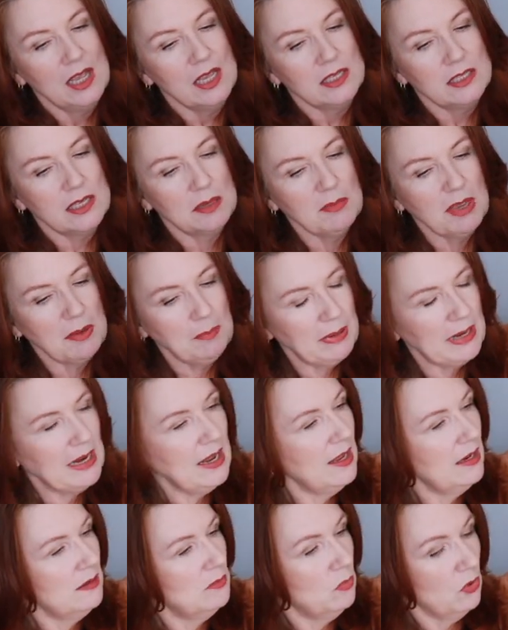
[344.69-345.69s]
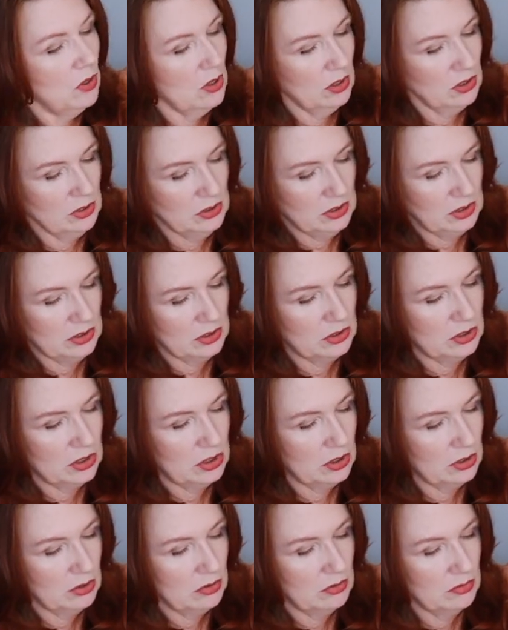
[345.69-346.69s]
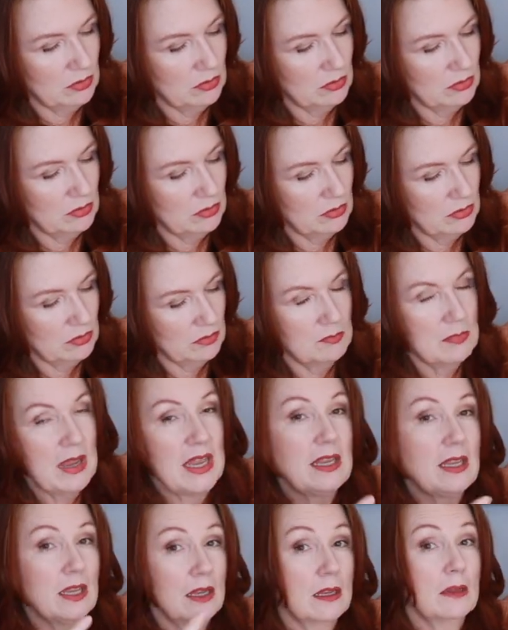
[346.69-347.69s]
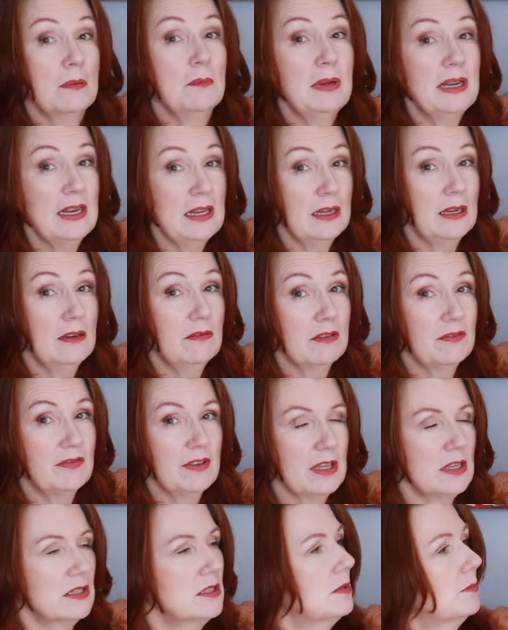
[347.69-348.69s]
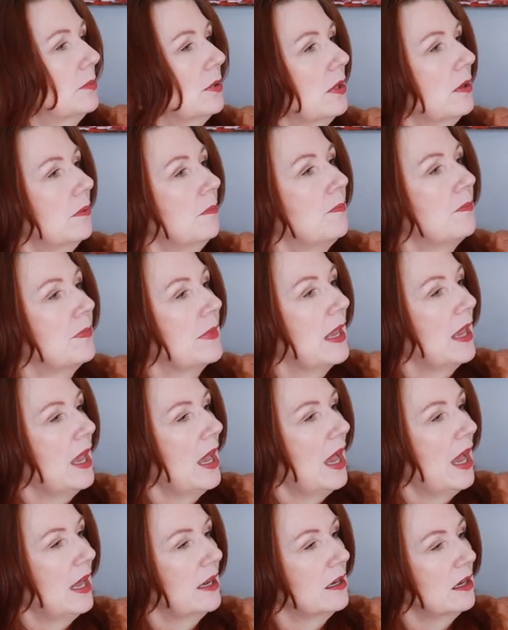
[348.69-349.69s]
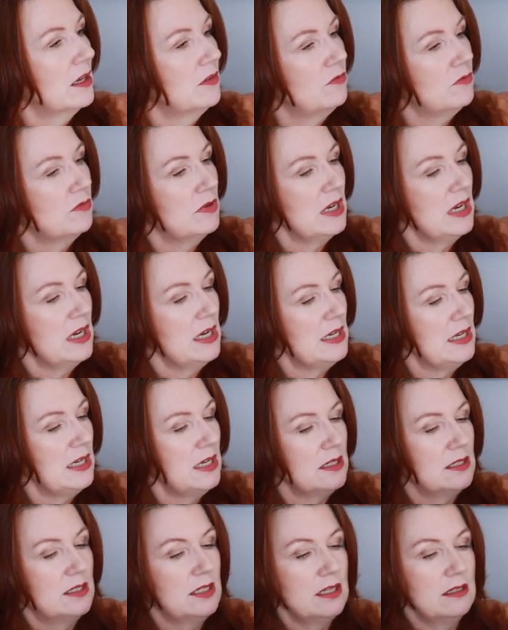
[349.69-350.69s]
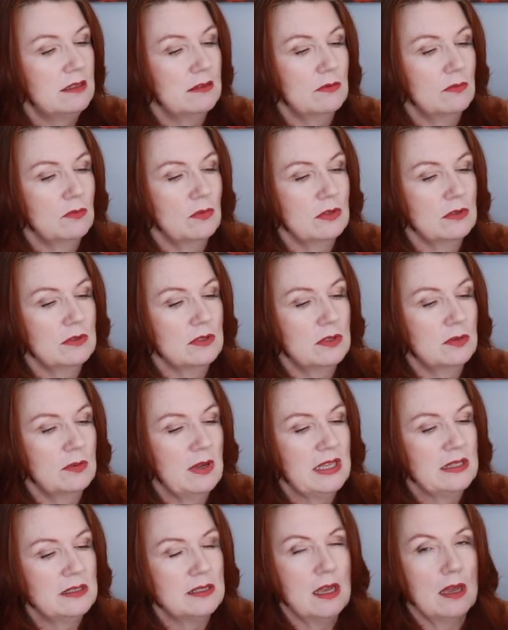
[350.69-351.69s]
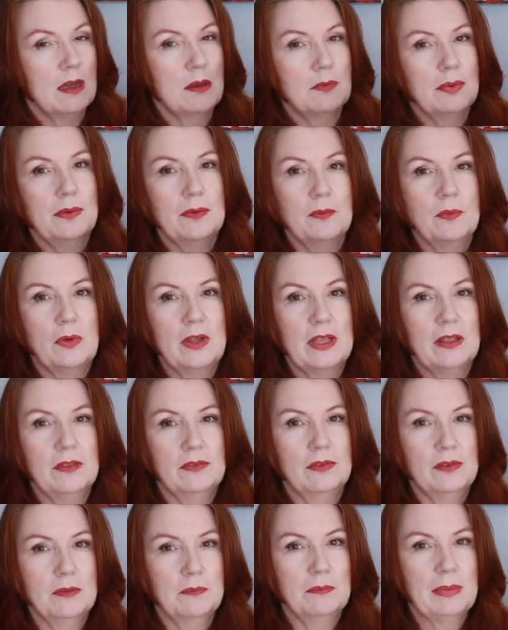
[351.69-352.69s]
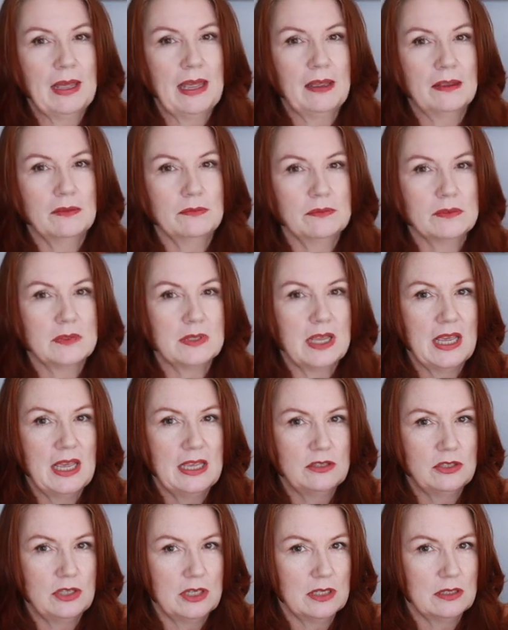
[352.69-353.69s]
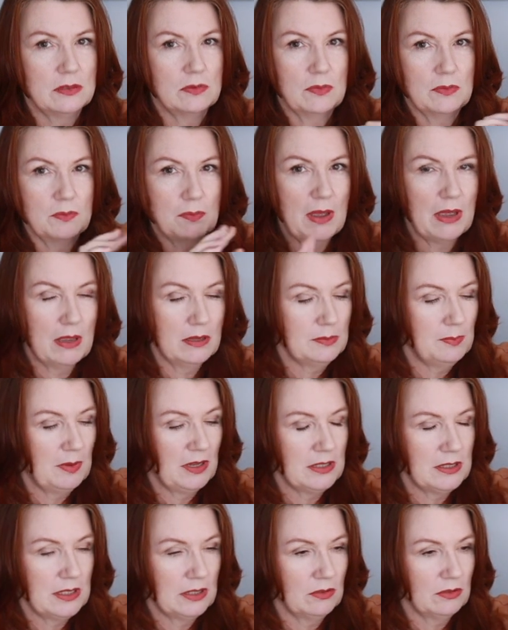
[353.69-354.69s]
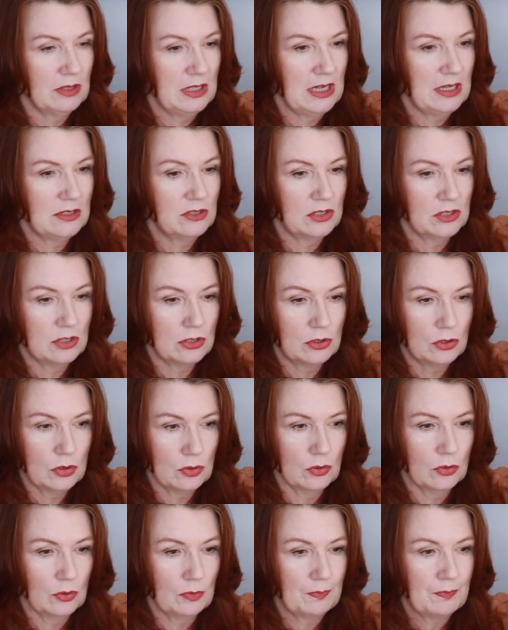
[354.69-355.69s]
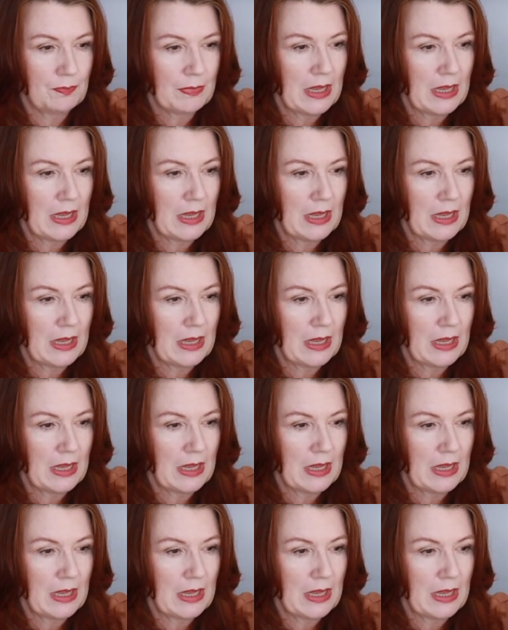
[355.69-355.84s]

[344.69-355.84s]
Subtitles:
So my plan was to make it completely reversible, and I really didn't want to end up with bound edges, with bias binding on the edges at all.